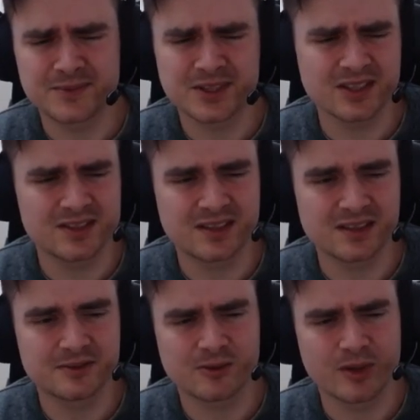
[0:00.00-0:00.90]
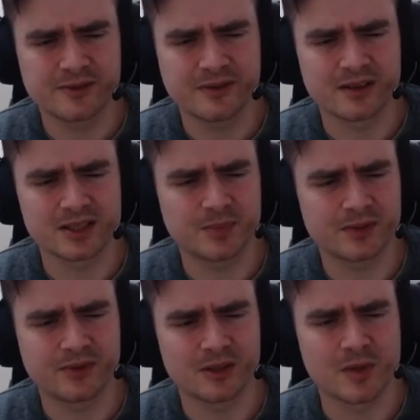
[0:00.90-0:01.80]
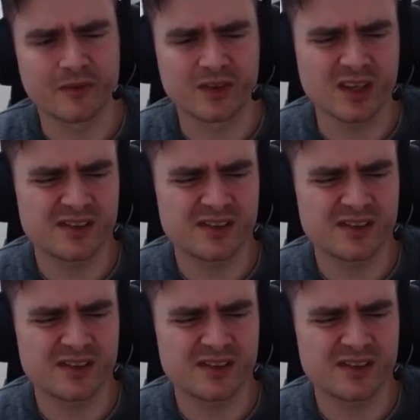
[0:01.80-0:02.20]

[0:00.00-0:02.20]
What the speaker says: just didn't quite find a spot for him, and we're not